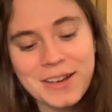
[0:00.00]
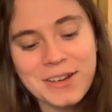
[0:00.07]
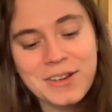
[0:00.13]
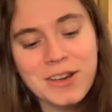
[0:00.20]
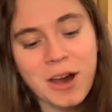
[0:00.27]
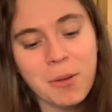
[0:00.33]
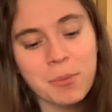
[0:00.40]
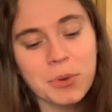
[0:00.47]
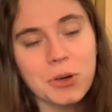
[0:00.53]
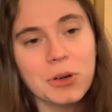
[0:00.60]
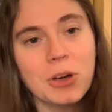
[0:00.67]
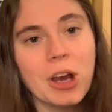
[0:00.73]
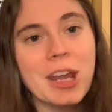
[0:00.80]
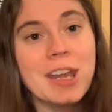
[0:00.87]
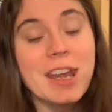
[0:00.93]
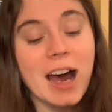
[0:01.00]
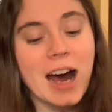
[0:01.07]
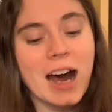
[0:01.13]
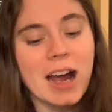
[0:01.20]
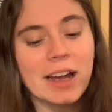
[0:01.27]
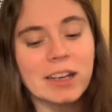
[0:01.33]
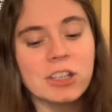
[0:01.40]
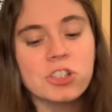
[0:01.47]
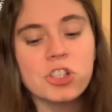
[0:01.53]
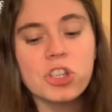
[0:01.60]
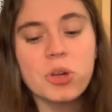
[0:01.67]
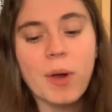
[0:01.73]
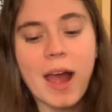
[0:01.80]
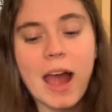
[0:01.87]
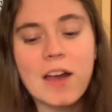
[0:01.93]
Number nine, do
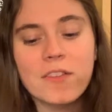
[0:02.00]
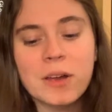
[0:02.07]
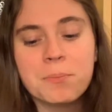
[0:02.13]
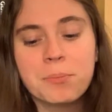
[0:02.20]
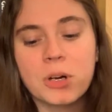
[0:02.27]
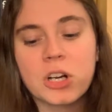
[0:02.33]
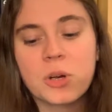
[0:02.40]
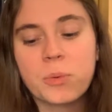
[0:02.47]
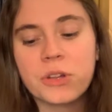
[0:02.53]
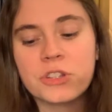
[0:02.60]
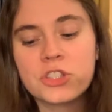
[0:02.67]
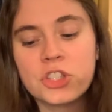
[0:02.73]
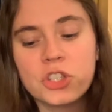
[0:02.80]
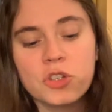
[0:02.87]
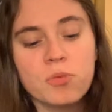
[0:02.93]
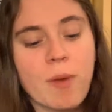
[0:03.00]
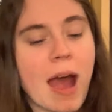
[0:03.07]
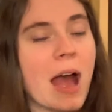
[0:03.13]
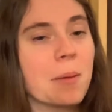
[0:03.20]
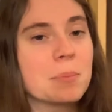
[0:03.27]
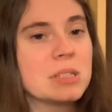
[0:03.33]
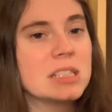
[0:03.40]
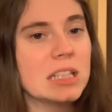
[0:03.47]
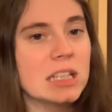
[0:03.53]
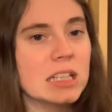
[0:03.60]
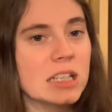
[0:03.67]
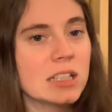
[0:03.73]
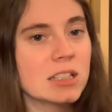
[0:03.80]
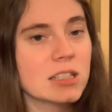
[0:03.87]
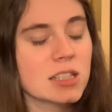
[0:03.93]
you have a book with two maps in
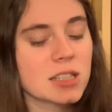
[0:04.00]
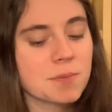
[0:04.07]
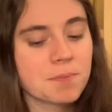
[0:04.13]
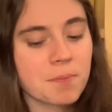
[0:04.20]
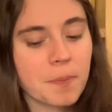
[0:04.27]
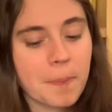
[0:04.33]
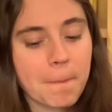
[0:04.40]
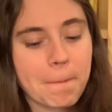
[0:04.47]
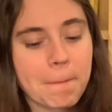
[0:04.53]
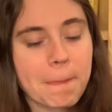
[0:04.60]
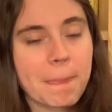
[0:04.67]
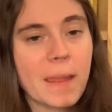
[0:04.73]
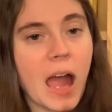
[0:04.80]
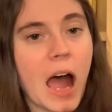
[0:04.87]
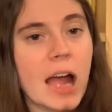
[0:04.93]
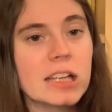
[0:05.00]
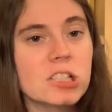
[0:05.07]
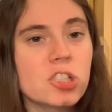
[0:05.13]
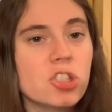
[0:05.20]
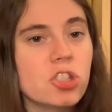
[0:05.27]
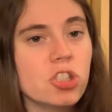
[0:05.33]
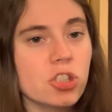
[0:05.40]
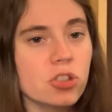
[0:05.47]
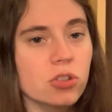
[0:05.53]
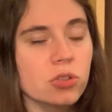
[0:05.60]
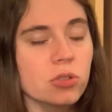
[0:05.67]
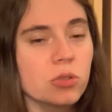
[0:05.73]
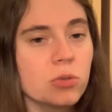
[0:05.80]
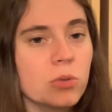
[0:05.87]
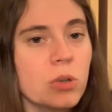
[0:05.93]
it? I
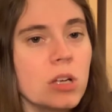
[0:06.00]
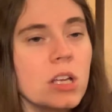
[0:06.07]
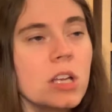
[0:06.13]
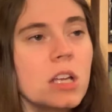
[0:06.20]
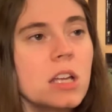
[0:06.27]
do.